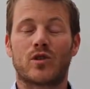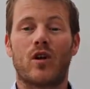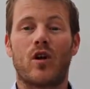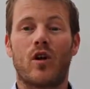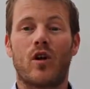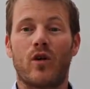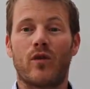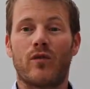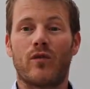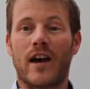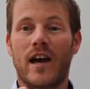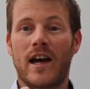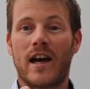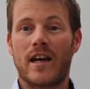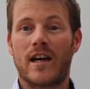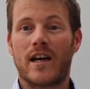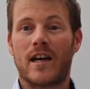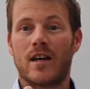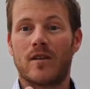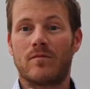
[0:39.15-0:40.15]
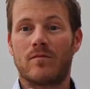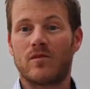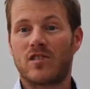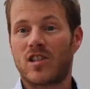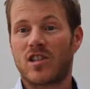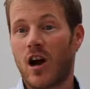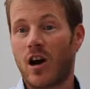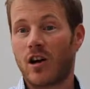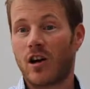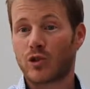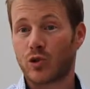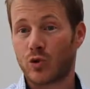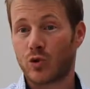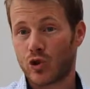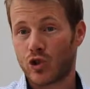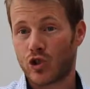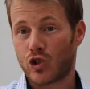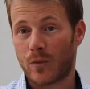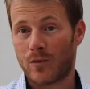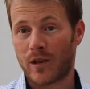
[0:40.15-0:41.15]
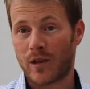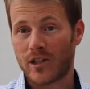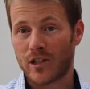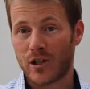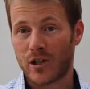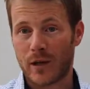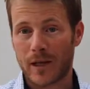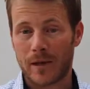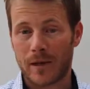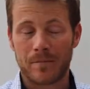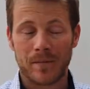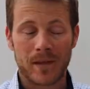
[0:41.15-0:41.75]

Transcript: of a task or a job they're doing?